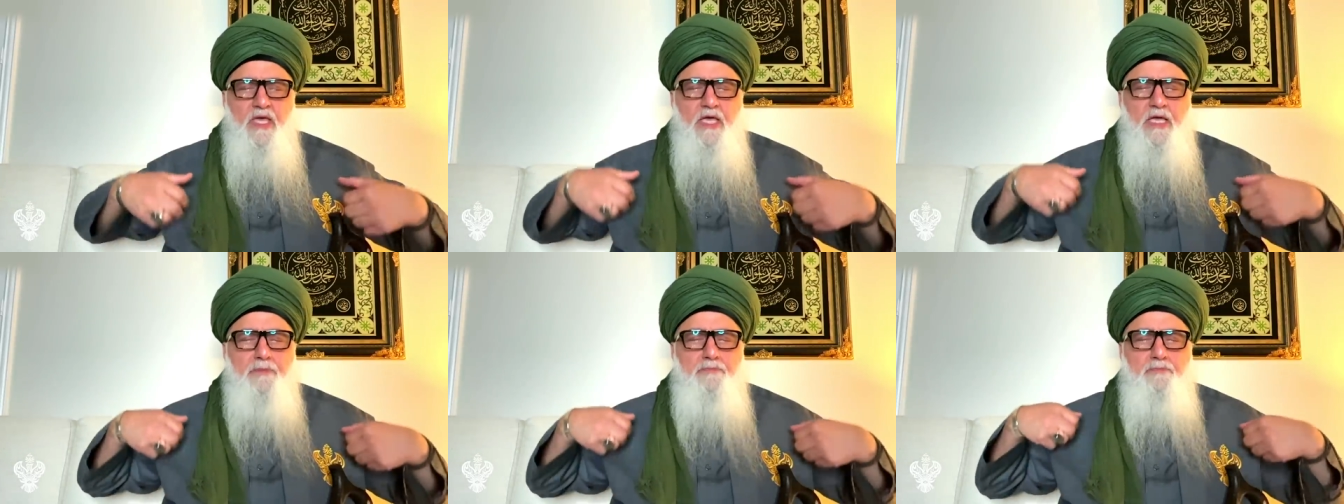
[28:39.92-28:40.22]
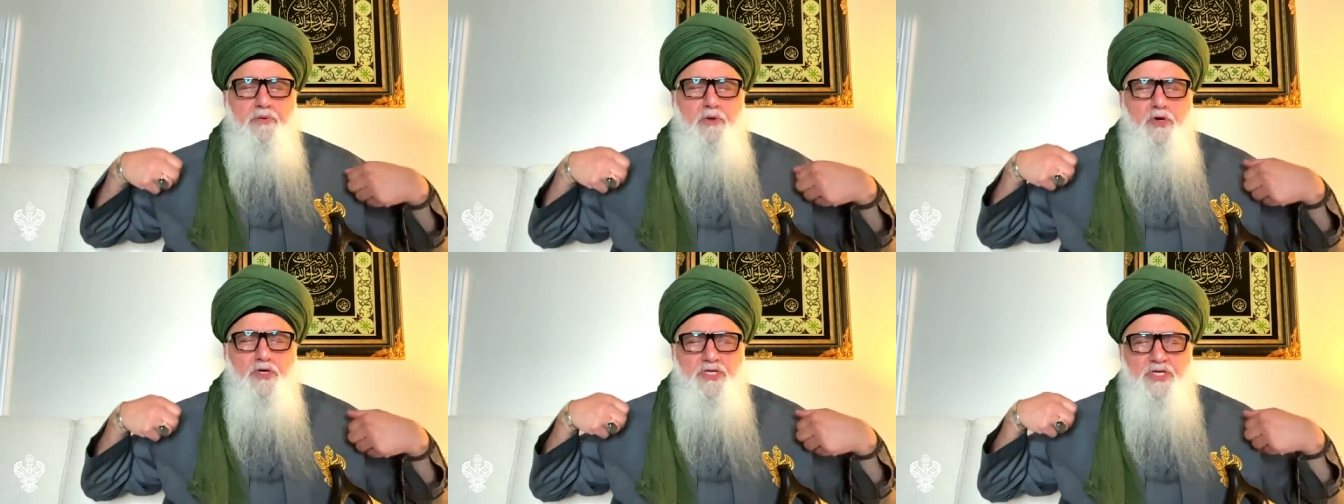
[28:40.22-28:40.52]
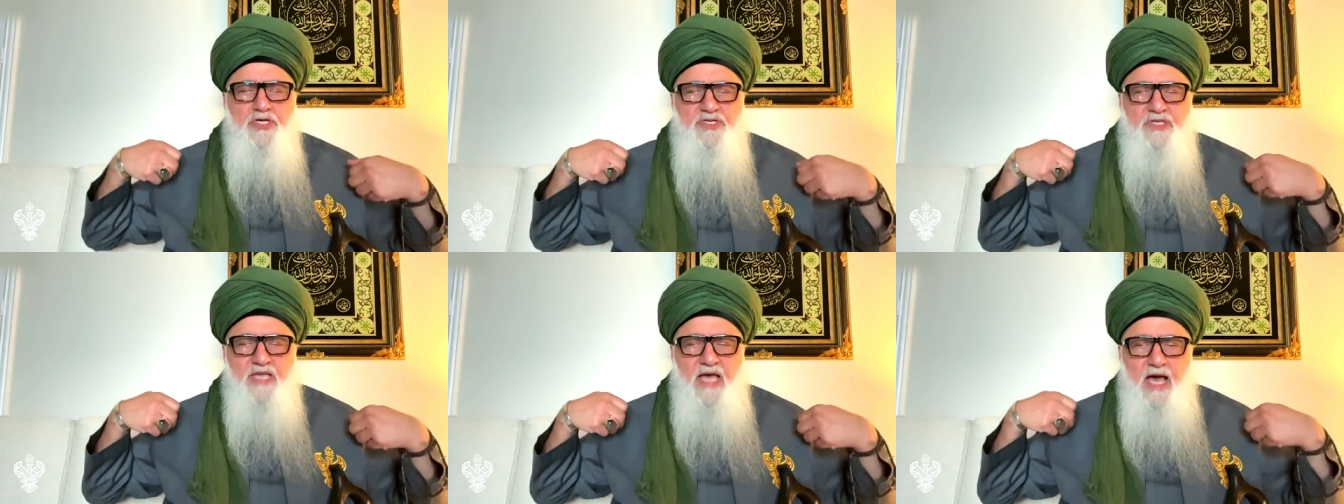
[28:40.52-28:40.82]
it
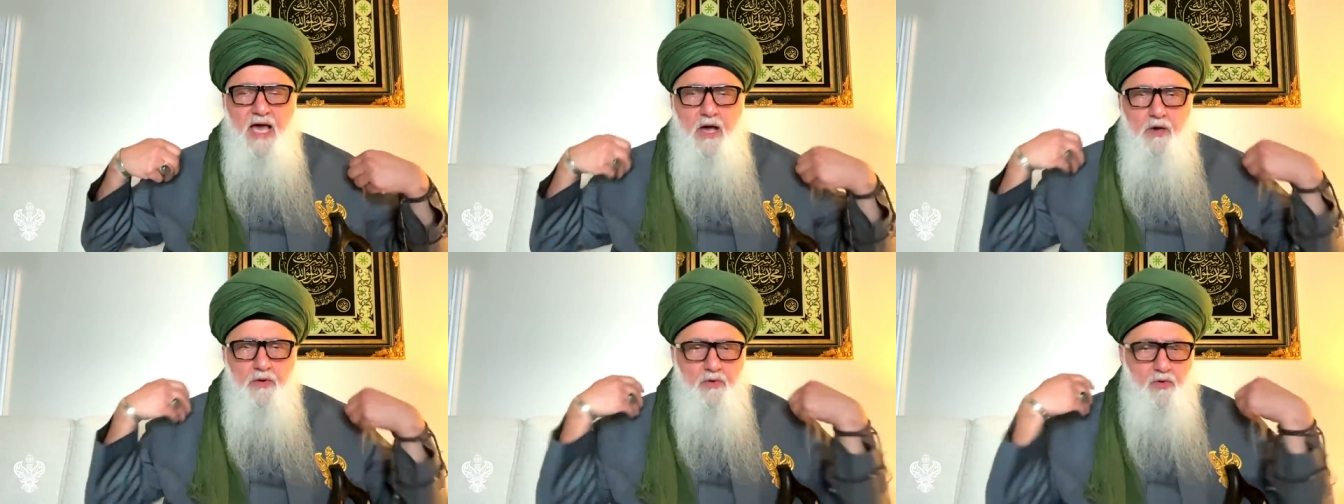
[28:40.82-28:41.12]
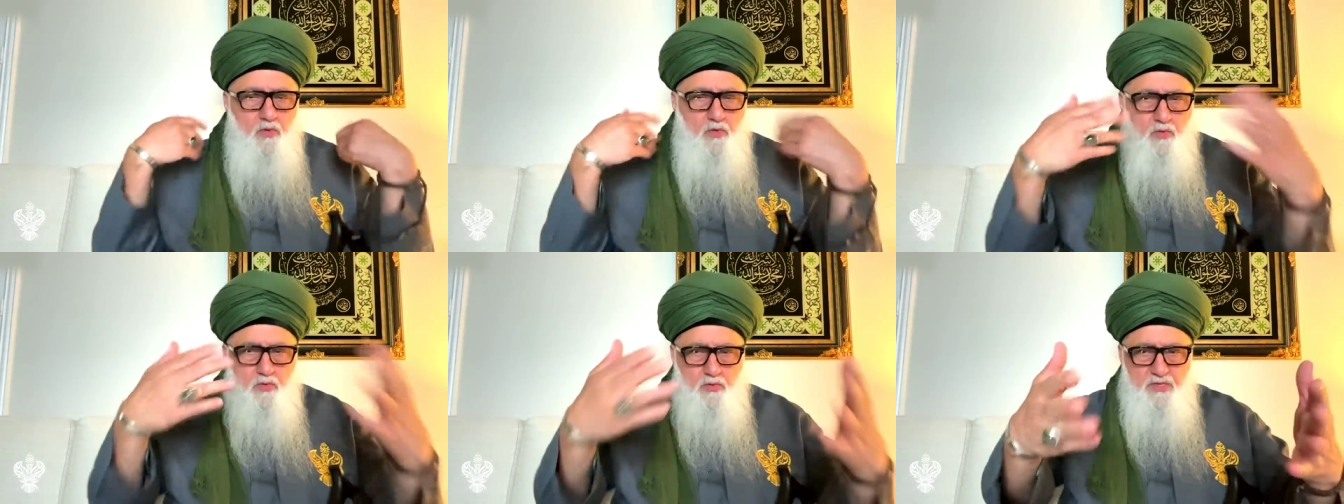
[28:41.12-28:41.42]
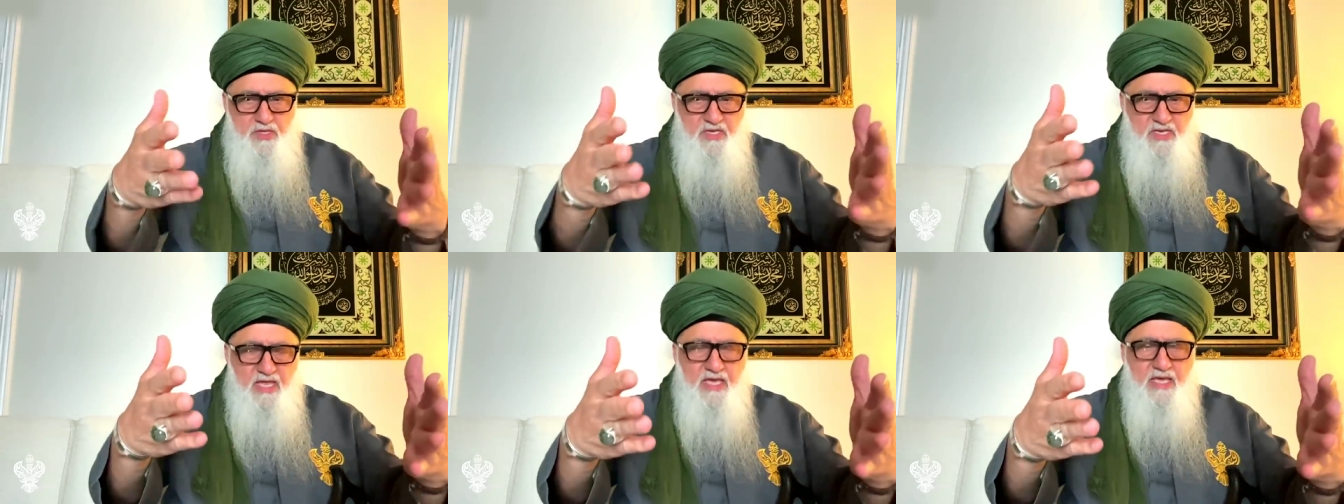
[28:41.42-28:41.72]
pushes out all
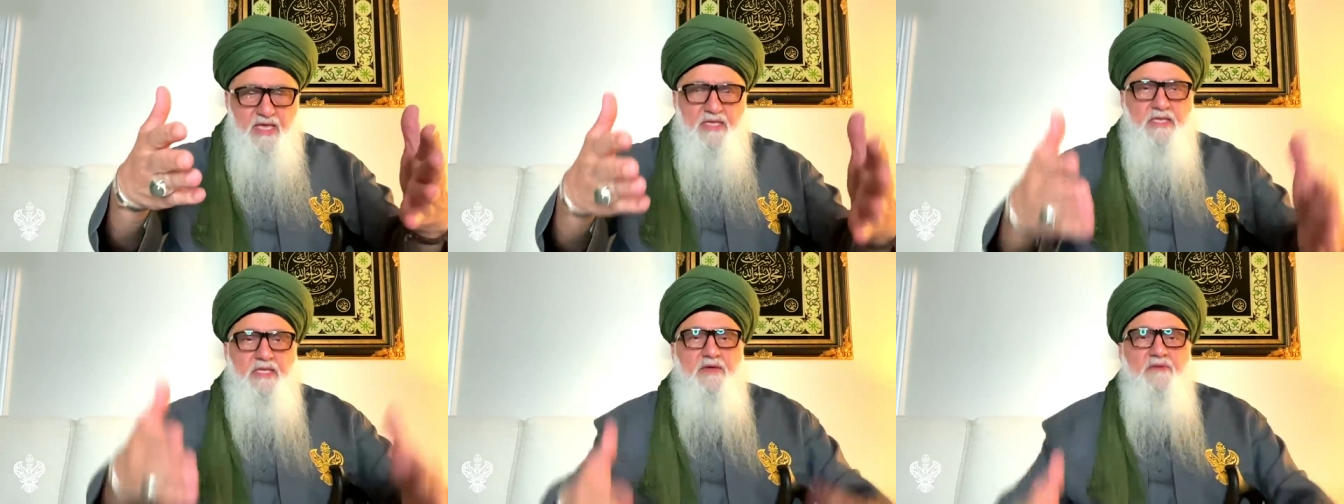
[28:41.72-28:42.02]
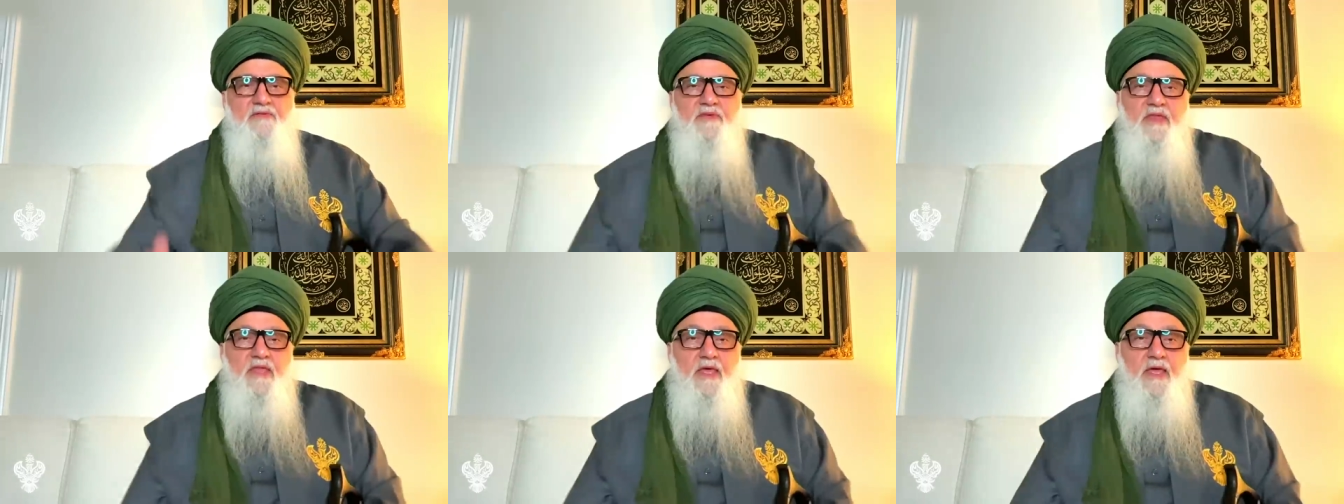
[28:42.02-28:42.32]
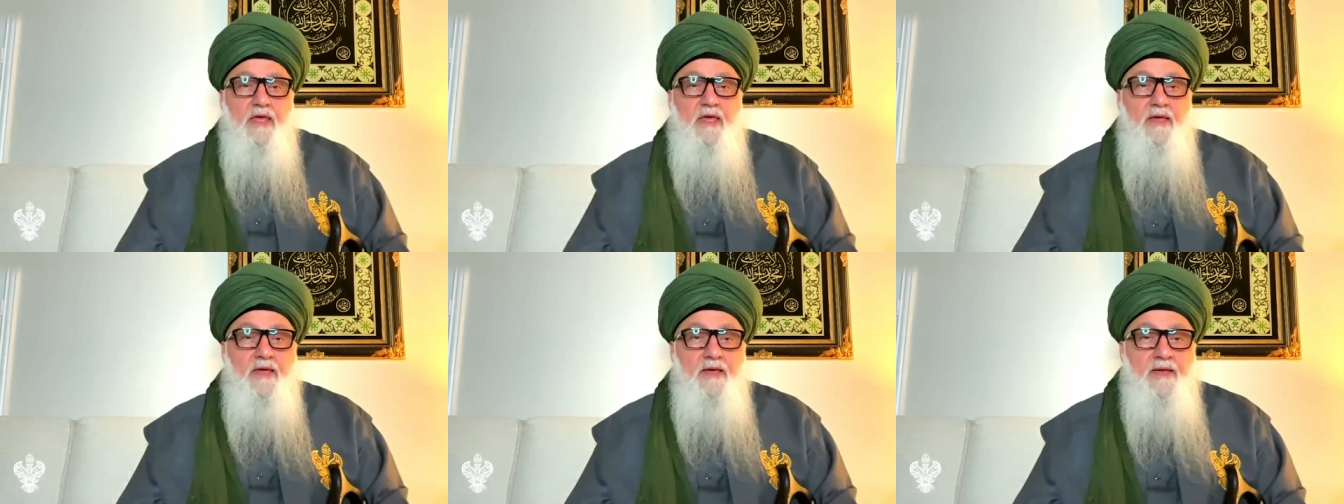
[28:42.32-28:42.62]
the
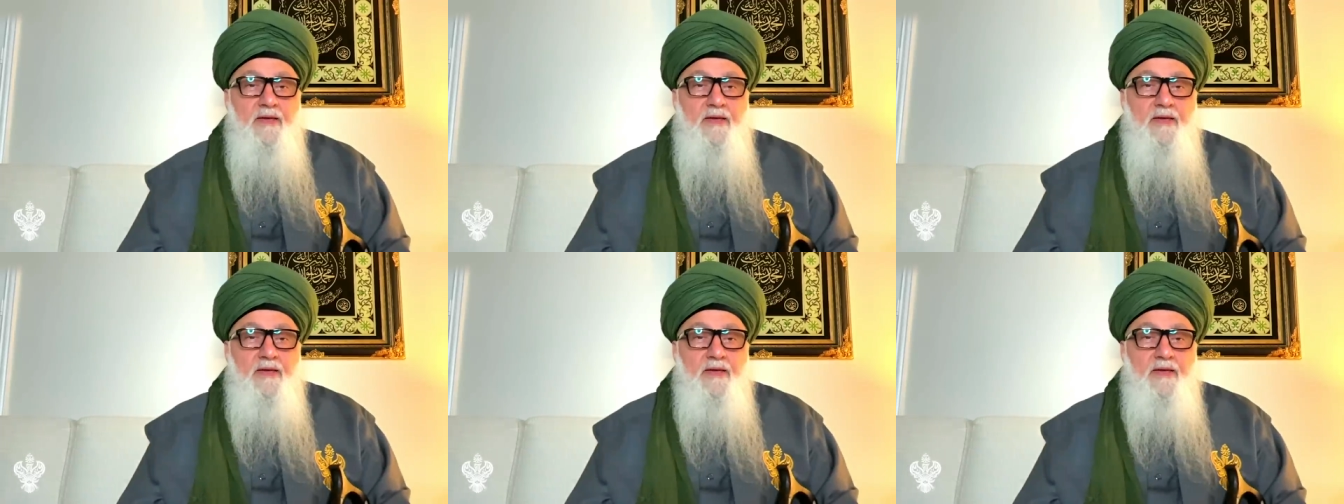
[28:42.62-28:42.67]
negativity.